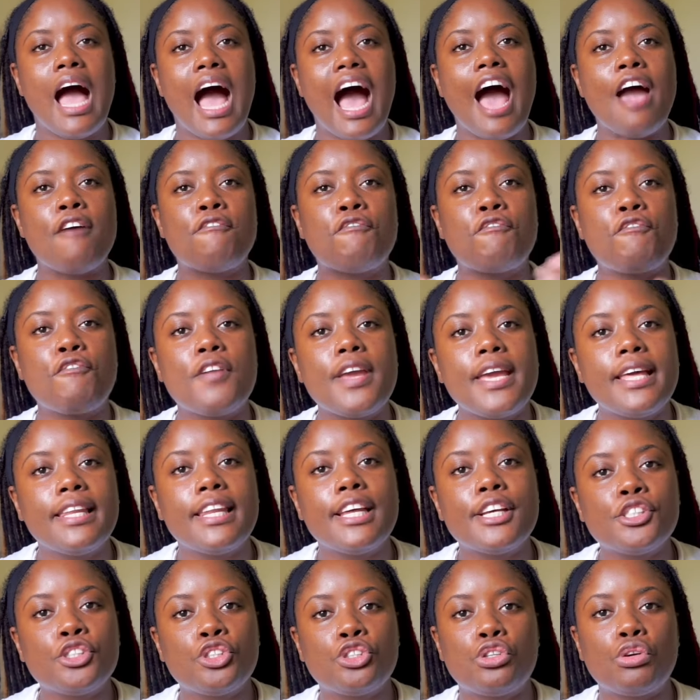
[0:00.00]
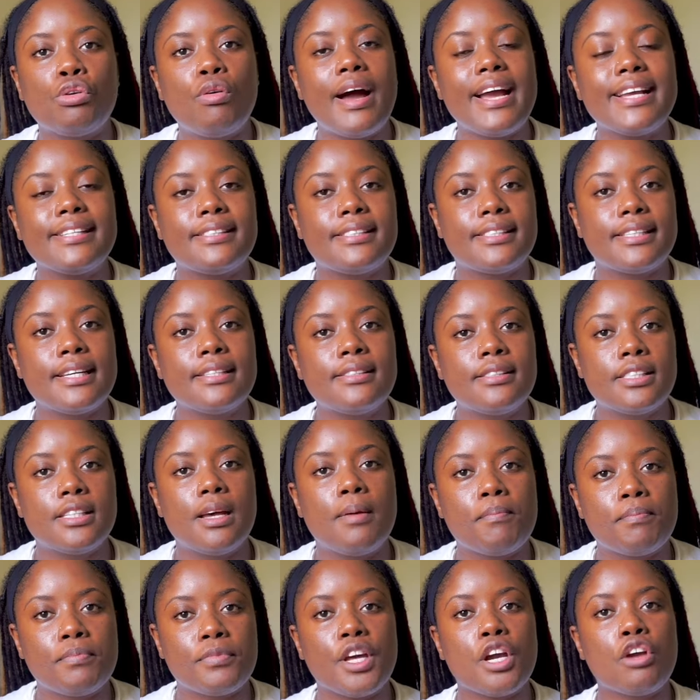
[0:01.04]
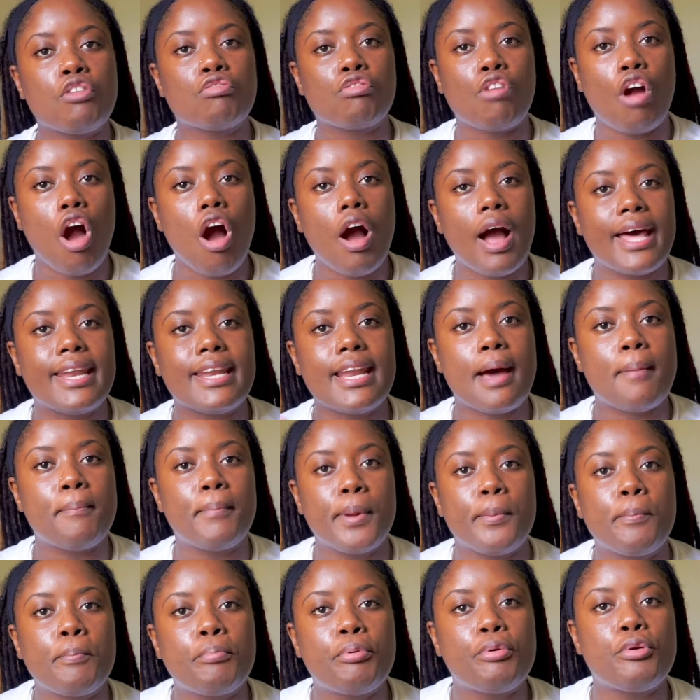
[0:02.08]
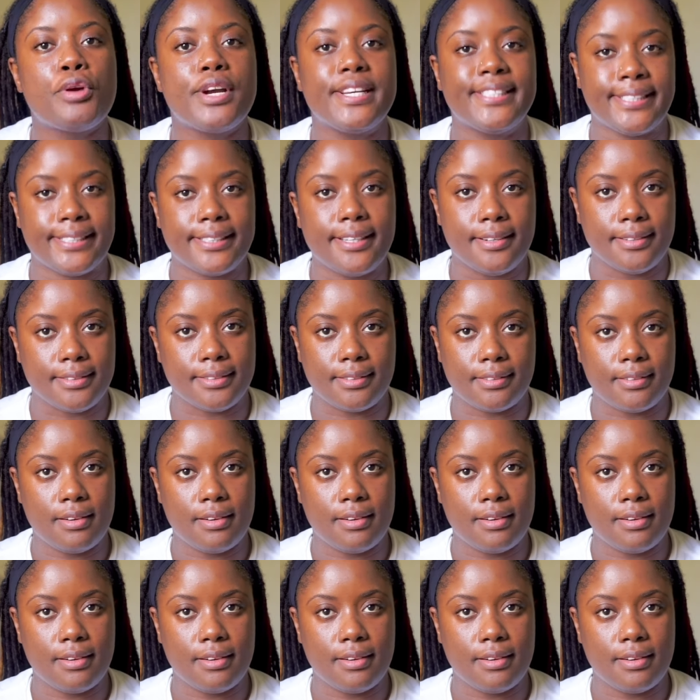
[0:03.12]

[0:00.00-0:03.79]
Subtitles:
I feel as though I did something wrong and I'm in prison.